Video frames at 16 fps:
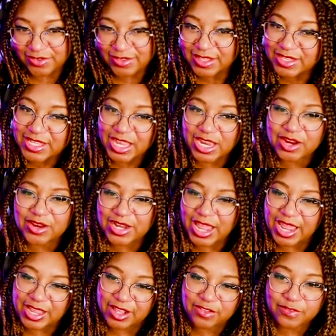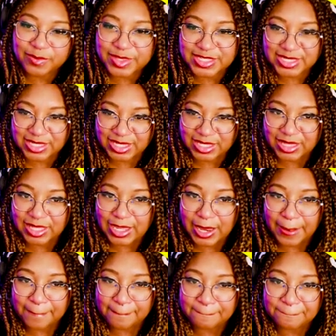Since here it hangs from the ceiling,
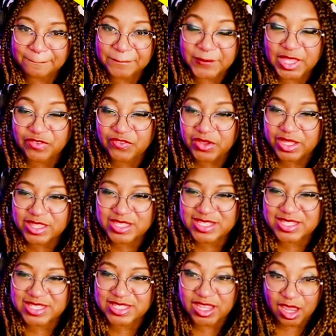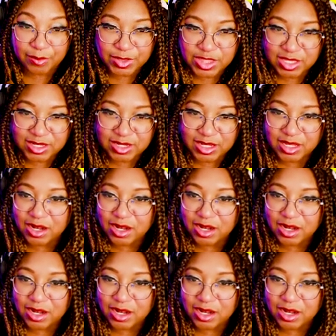if you can just damage it,